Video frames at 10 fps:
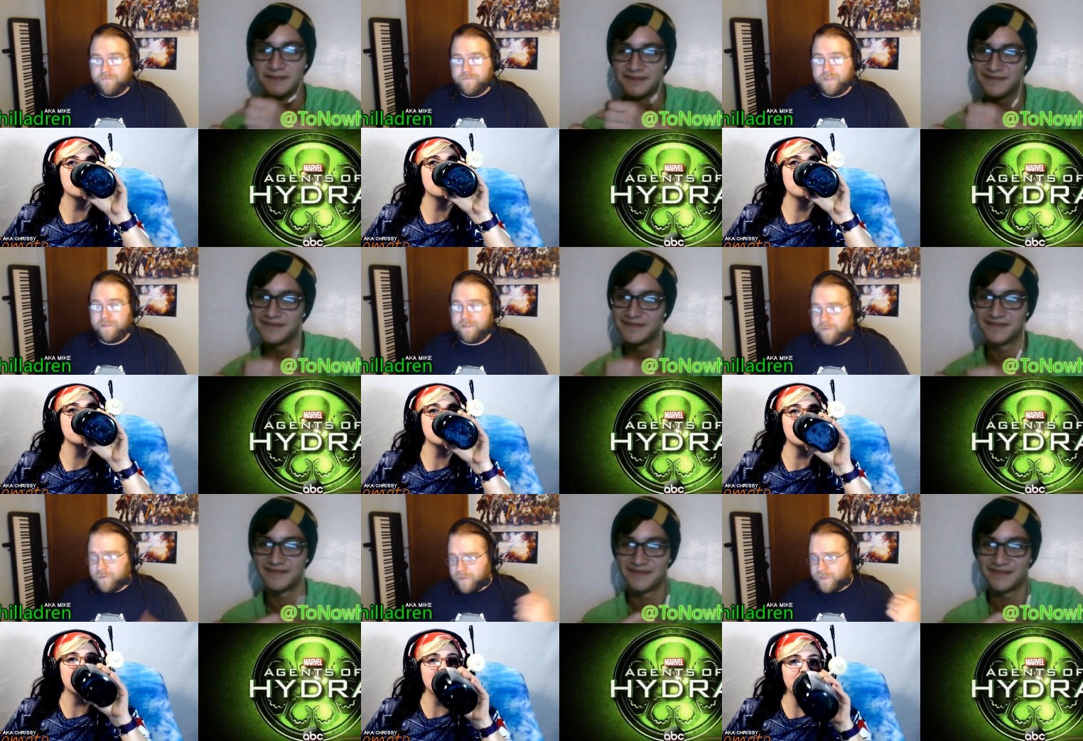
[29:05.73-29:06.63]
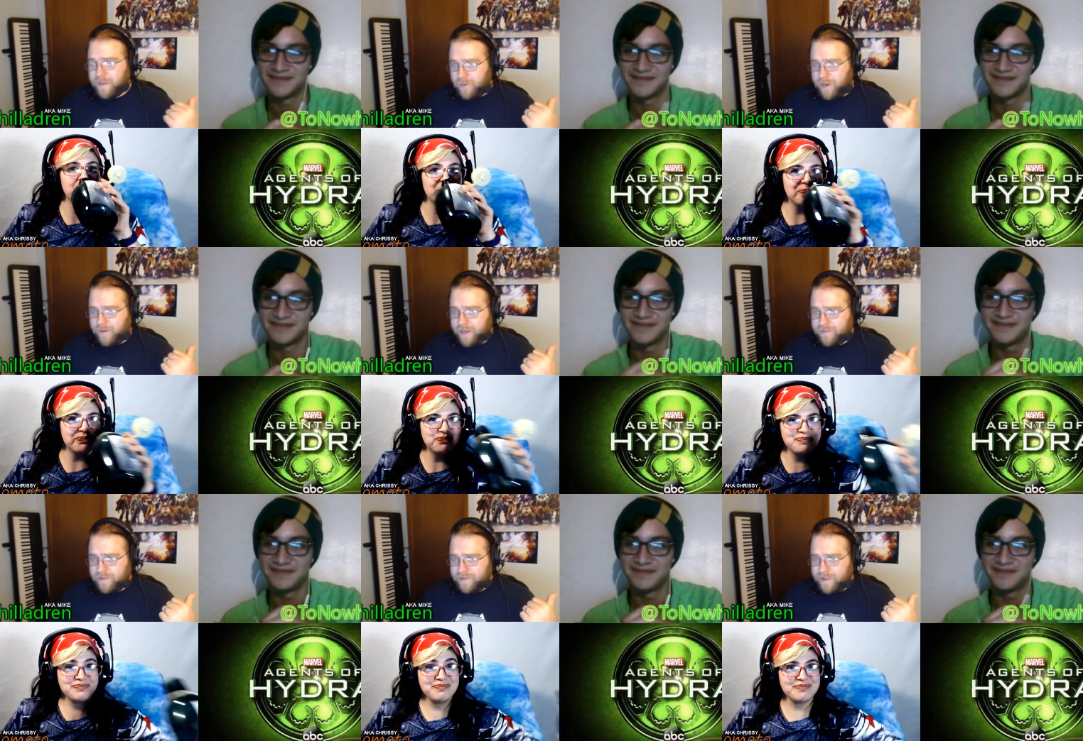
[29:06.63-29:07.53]
Speaker 1: And if him doing that without getting
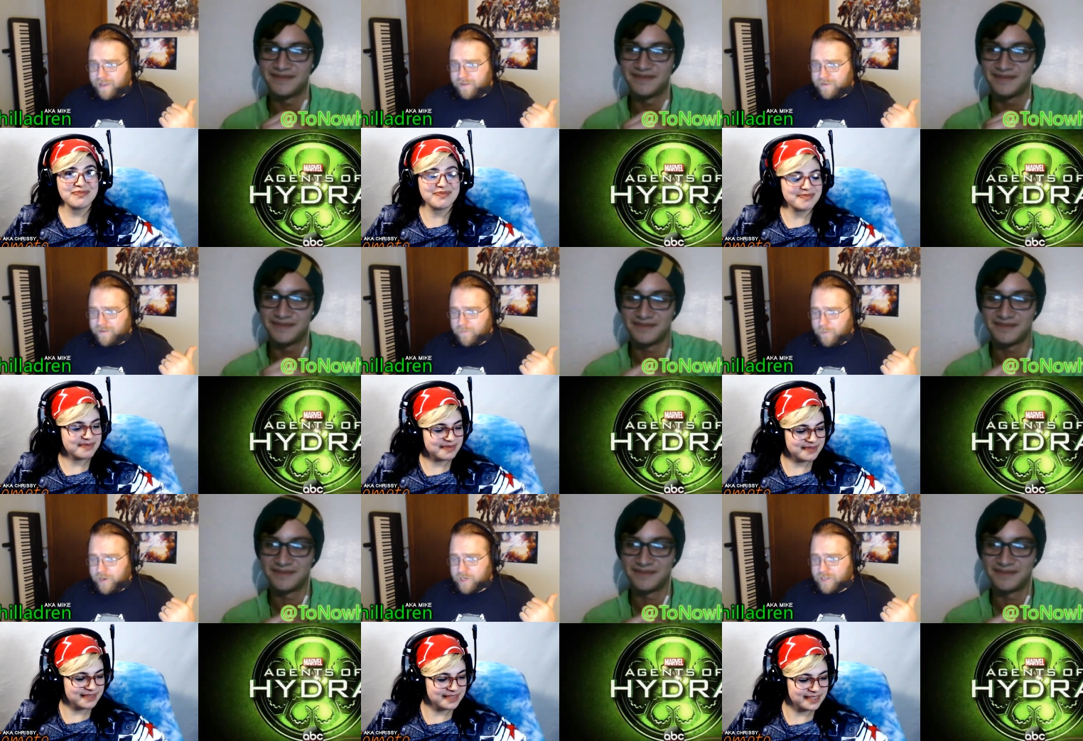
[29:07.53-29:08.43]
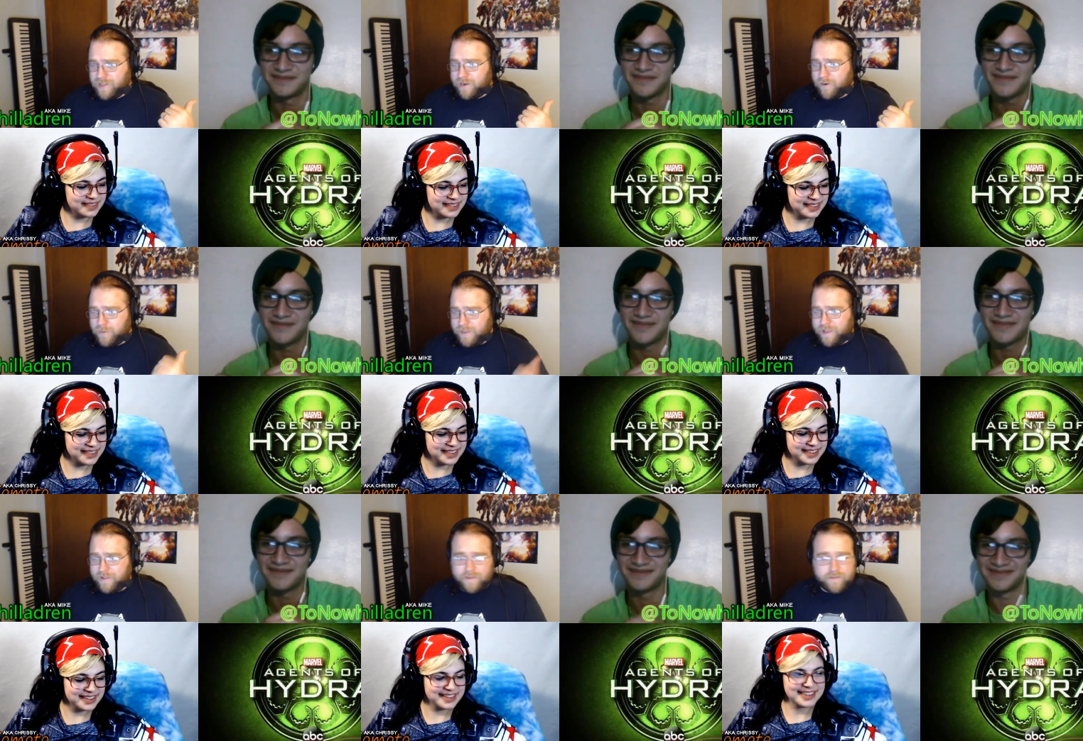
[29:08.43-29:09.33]
tongue tied isn't inspirational, I don't know what the
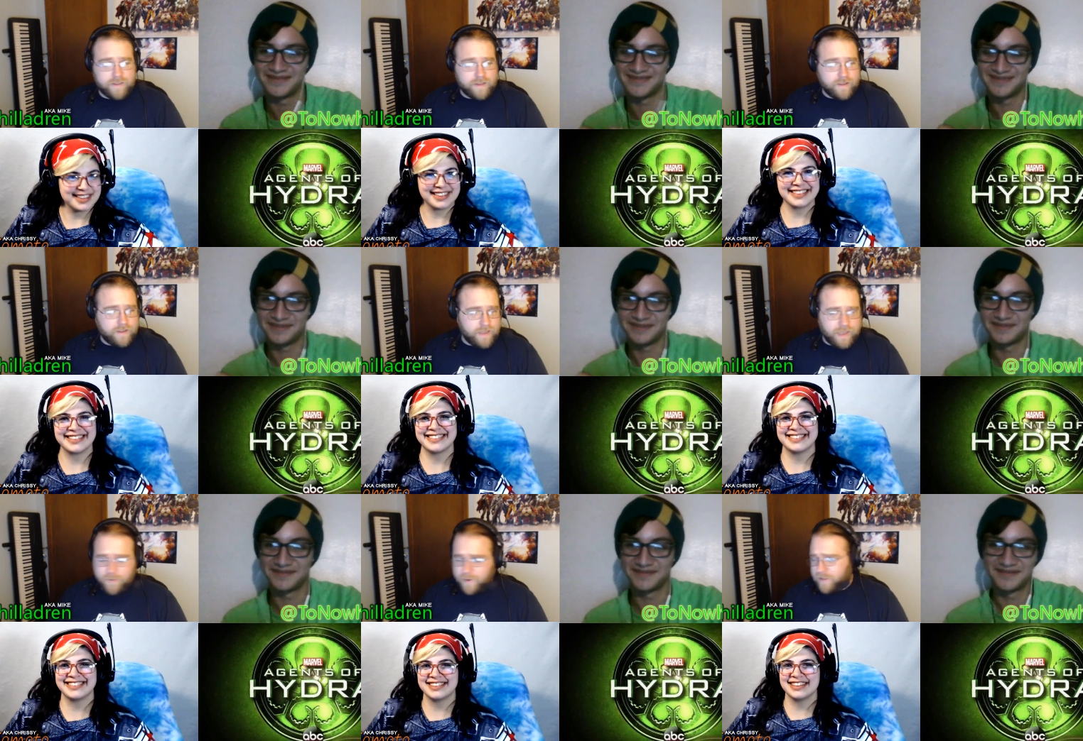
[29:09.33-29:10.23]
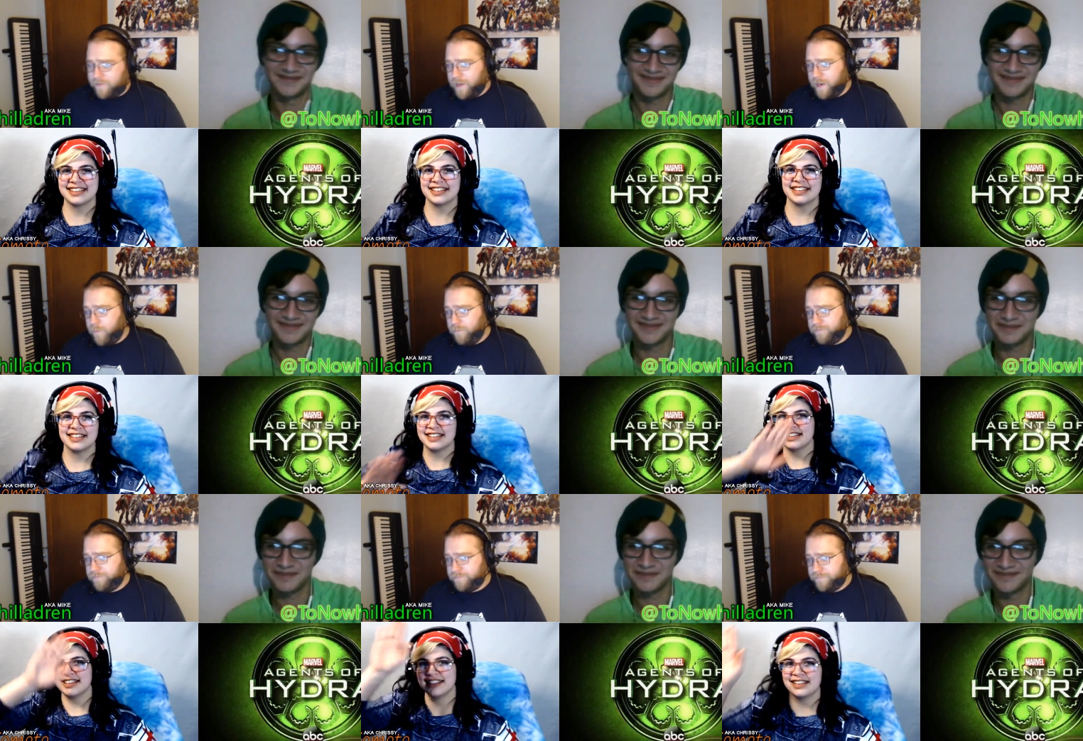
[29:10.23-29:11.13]
hell is. Clio, where can they find you?
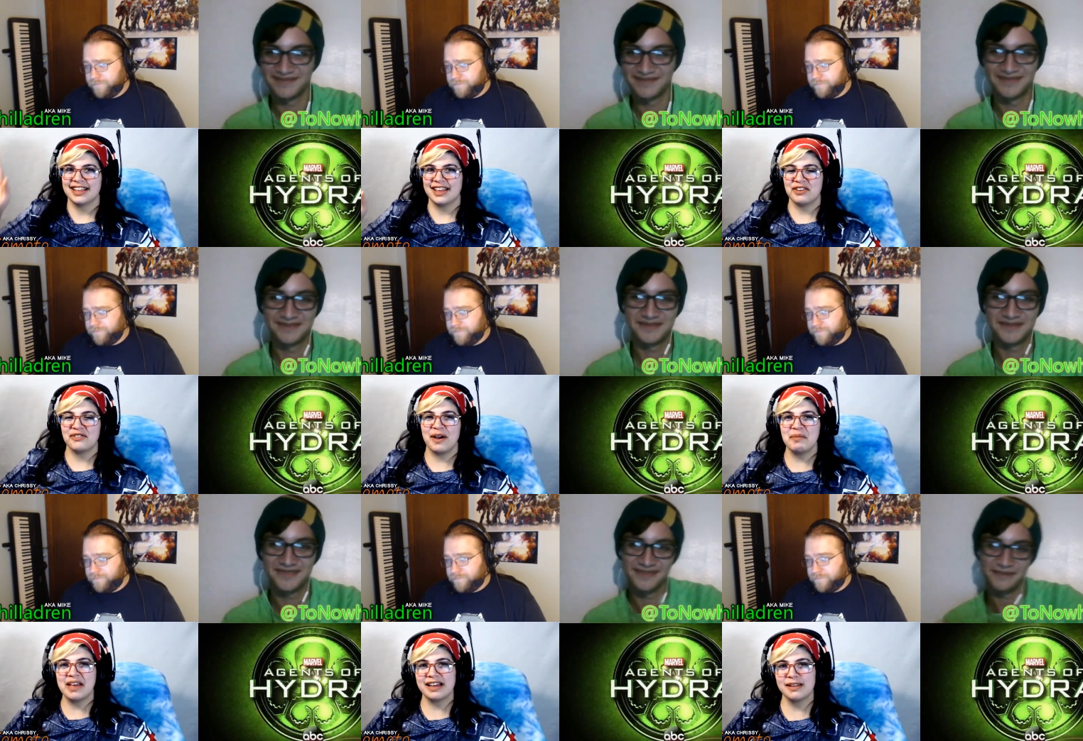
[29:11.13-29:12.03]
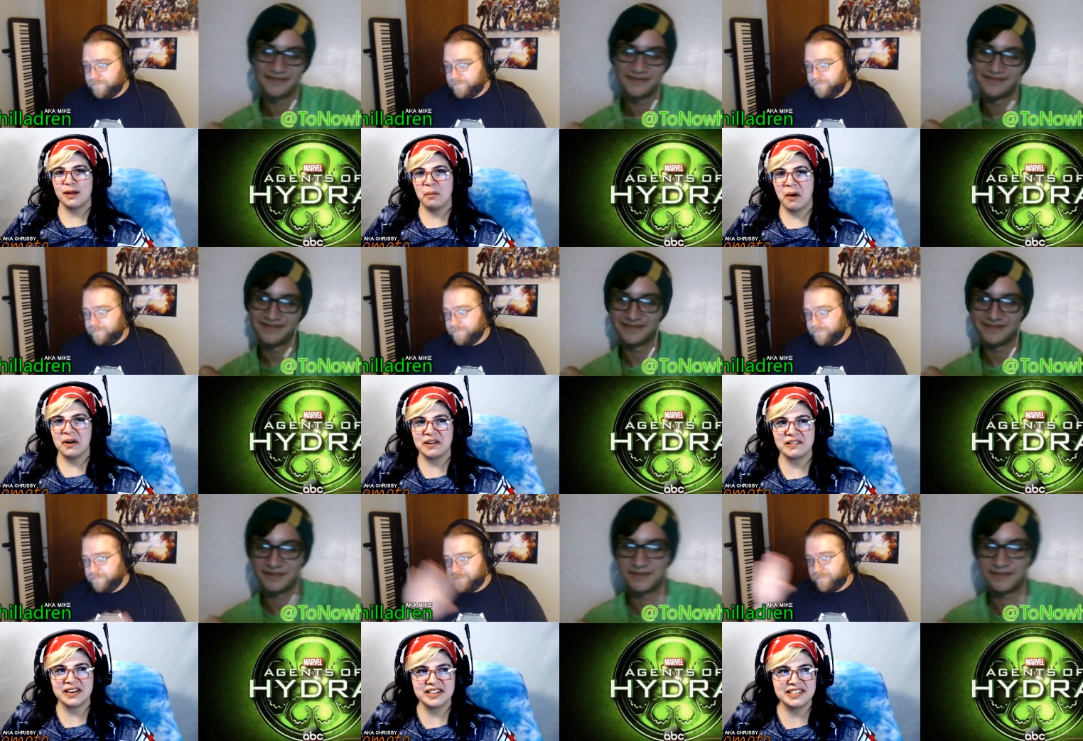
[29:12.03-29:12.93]
Speaker 2: You can find me at Cliomoto
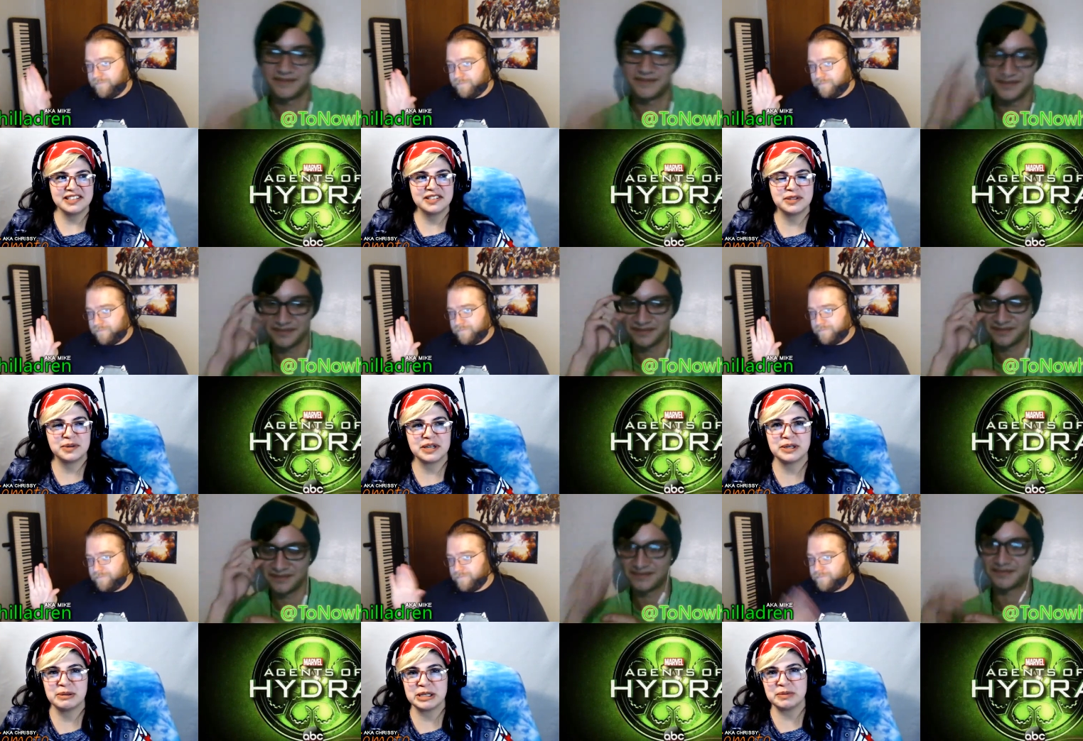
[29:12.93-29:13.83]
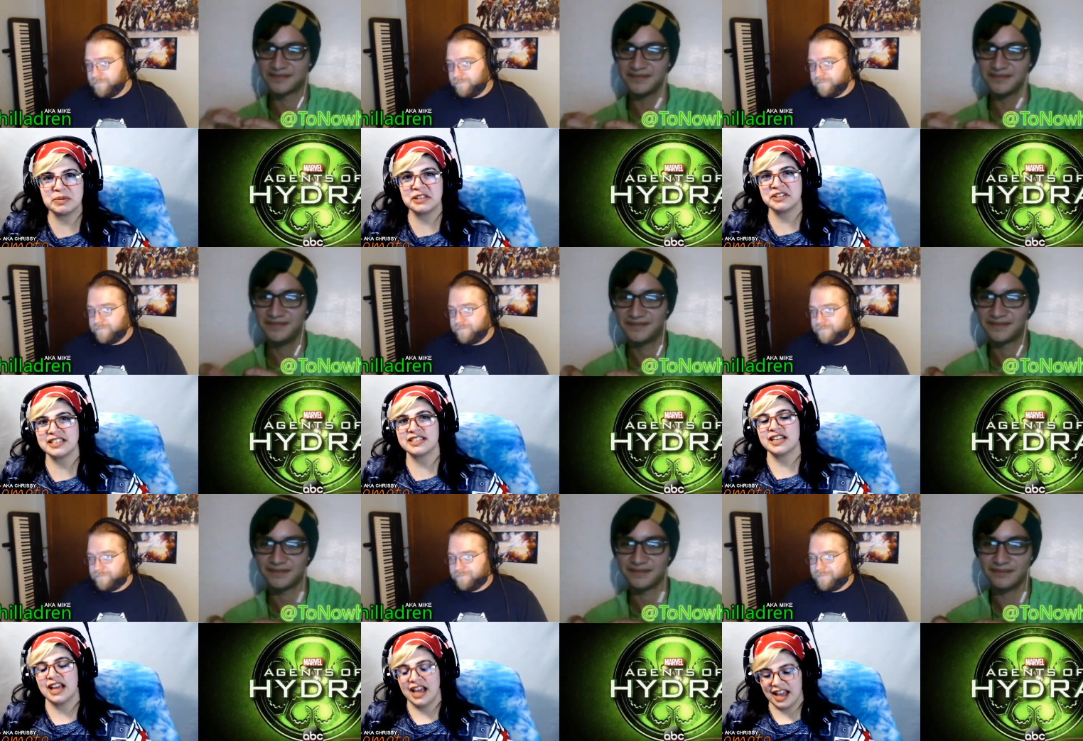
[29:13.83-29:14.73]
on Twitter, Twitch, and Pinterest.
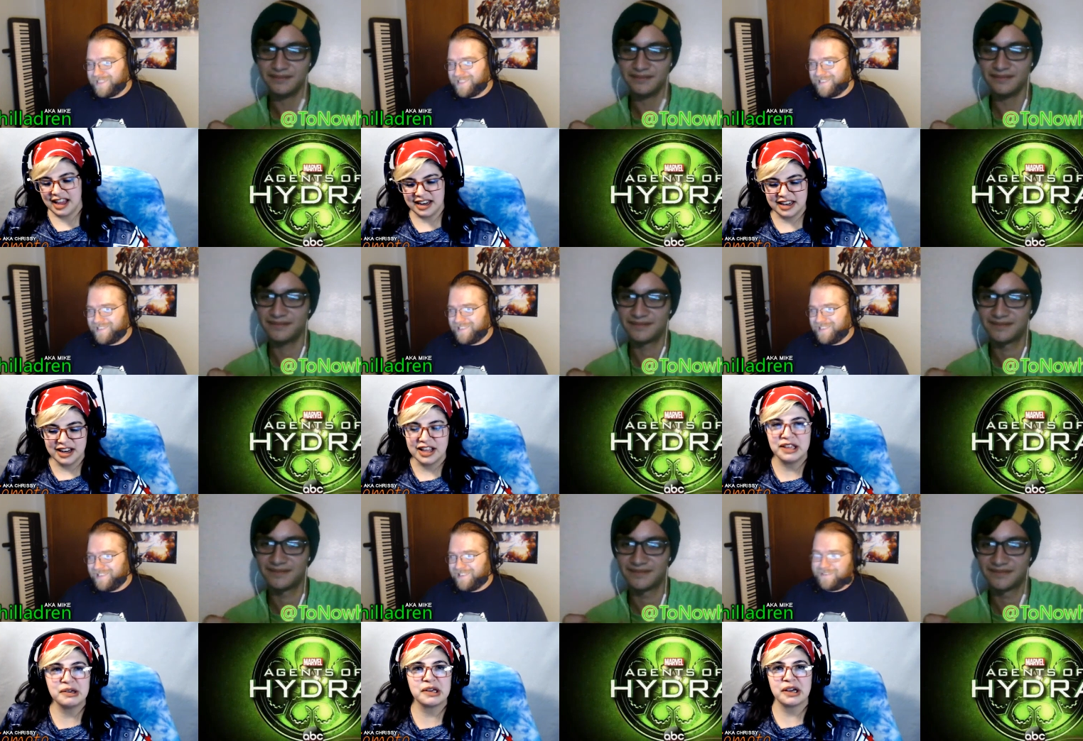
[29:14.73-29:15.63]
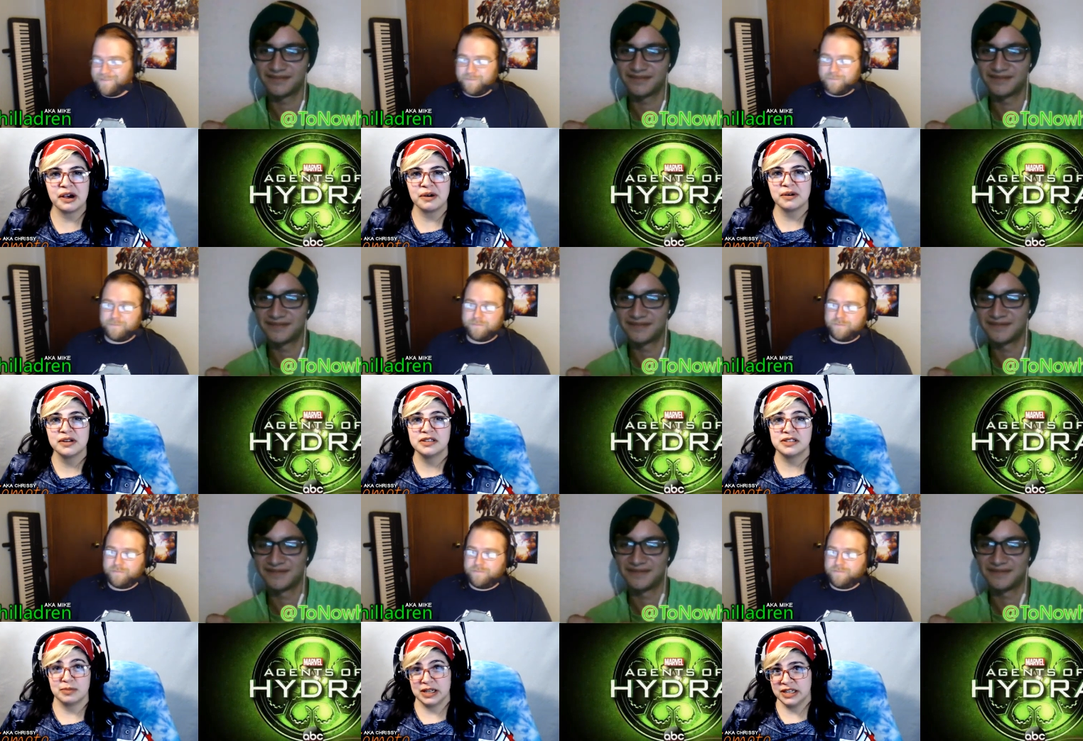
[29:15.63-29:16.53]
And you can go to
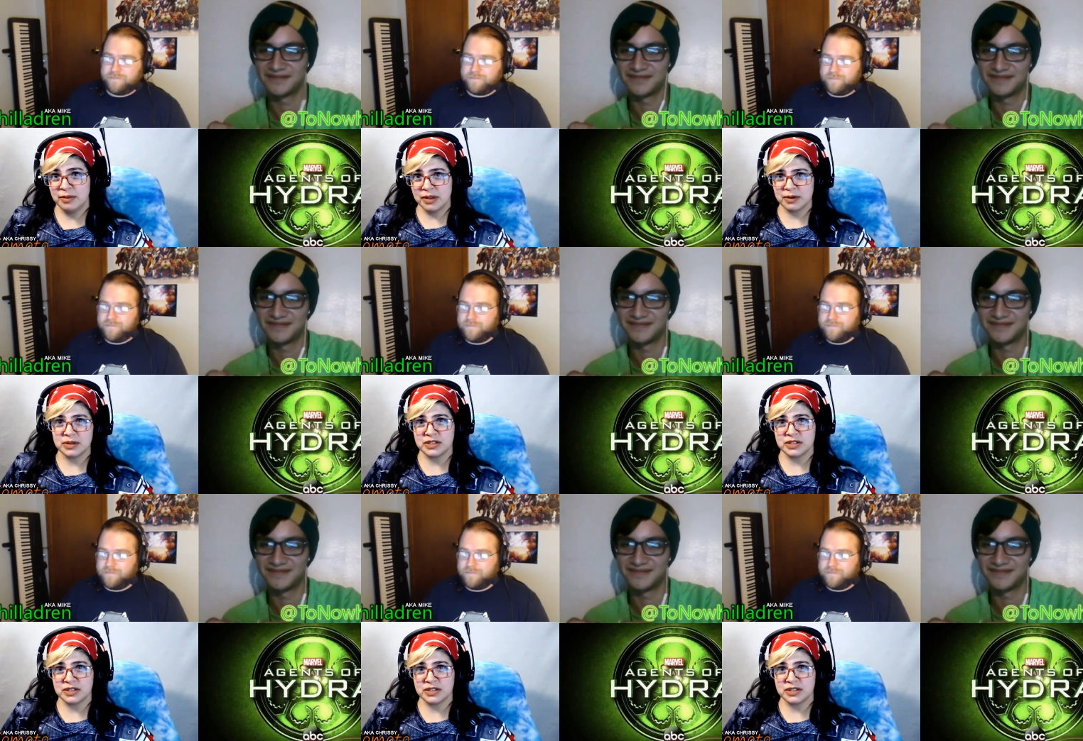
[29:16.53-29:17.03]
my Tumblr, which is